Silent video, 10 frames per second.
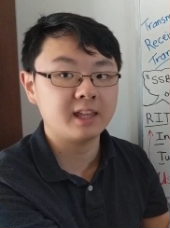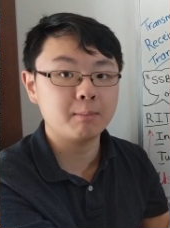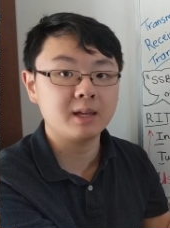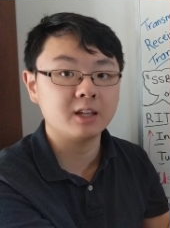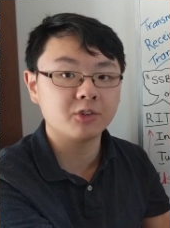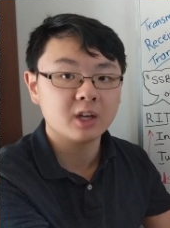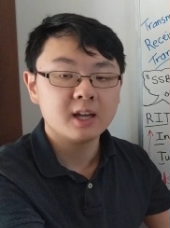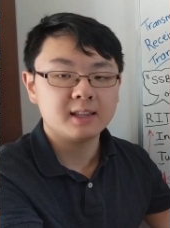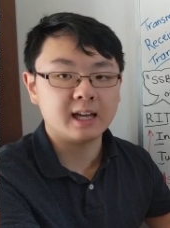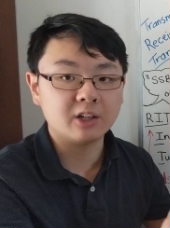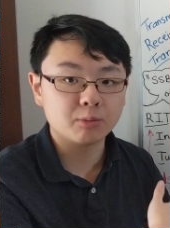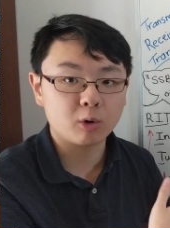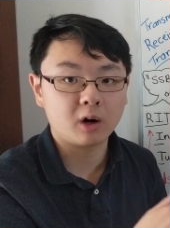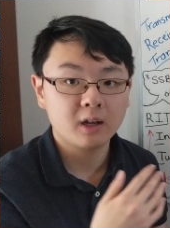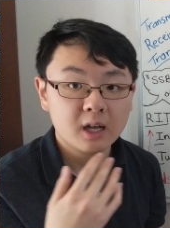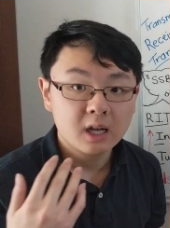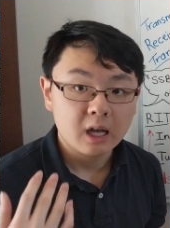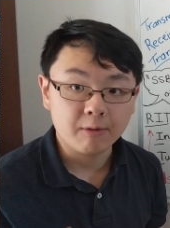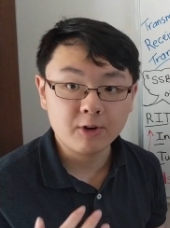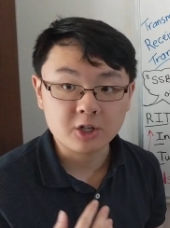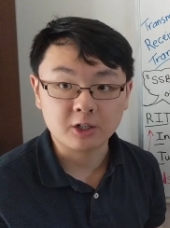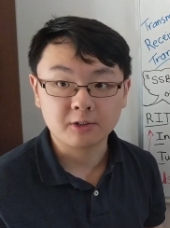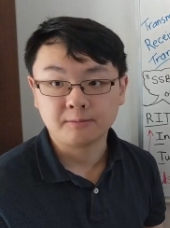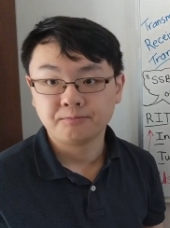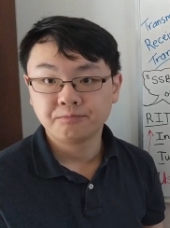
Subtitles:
That means that it's more efficient.